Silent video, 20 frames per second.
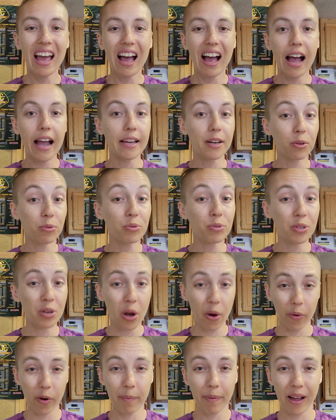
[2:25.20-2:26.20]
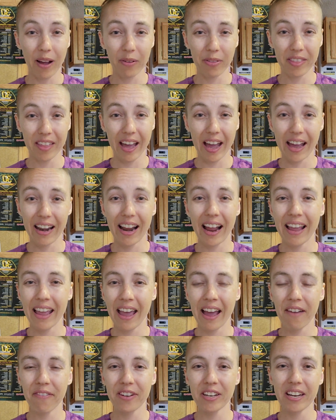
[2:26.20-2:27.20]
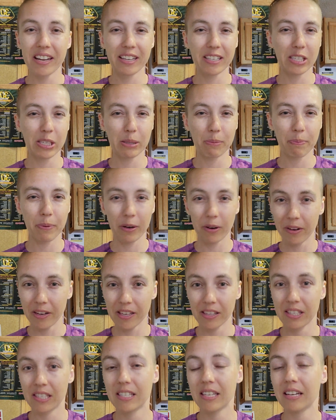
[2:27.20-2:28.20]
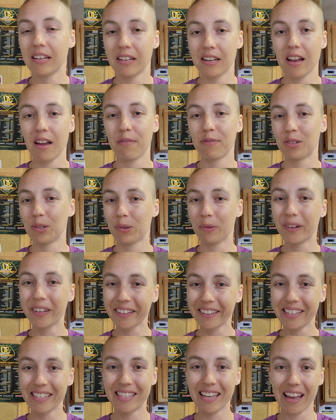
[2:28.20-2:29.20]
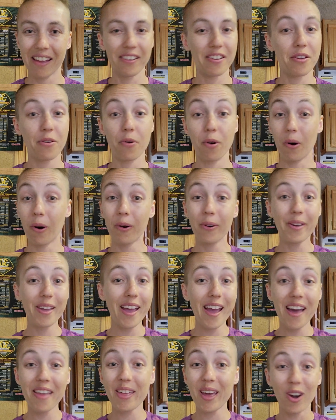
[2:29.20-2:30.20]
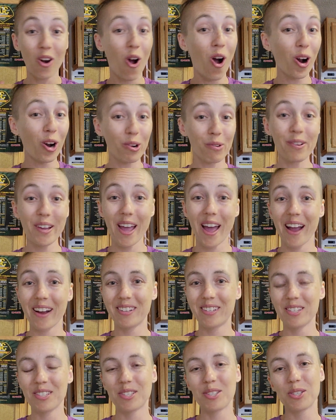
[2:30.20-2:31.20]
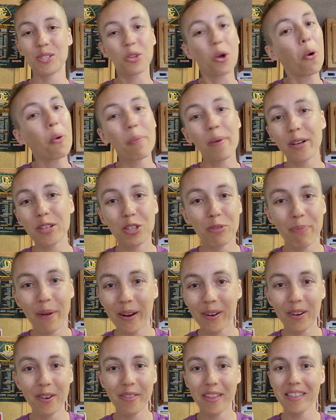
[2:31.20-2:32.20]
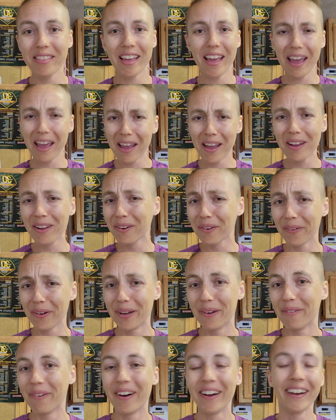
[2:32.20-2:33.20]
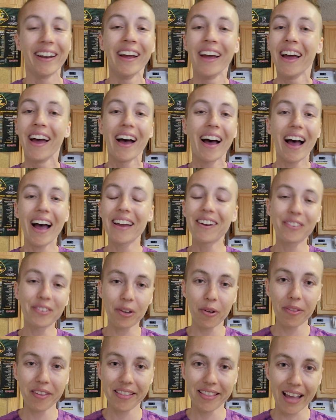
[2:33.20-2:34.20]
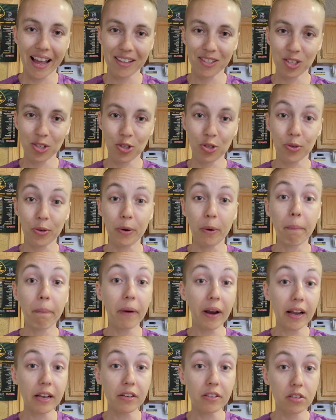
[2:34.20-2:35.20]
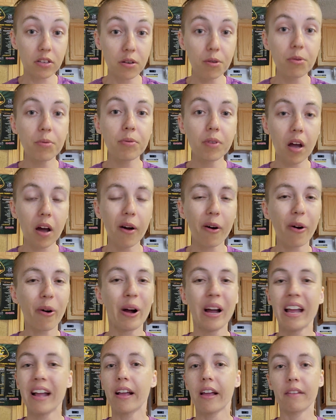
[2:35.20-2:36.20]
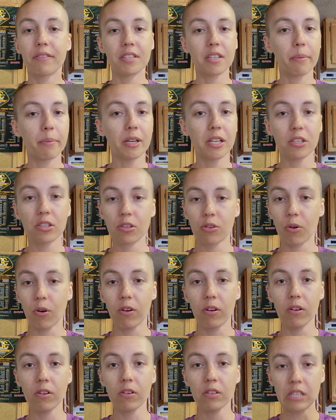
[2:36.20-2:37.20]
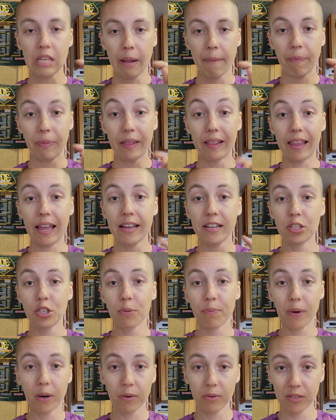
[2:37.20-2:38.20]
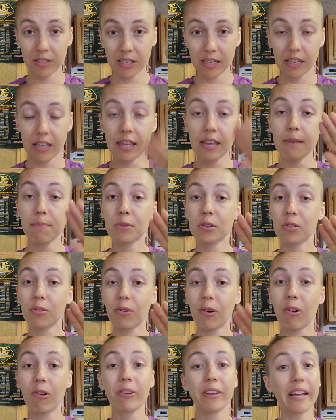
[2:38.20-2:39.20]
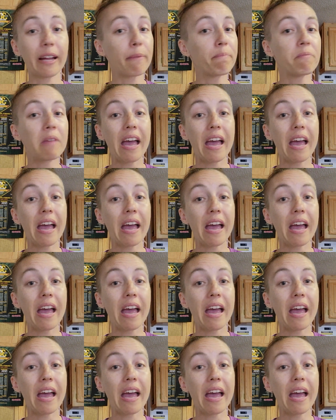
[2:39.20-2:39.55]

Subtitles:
I don't know about that. I haven't experienced it enough to really tell you, oh yeah, that heart react is so much better than the angry one. I don't know that that's true, but I do know if somebody scrolls, likes your post, and keeps scrolling,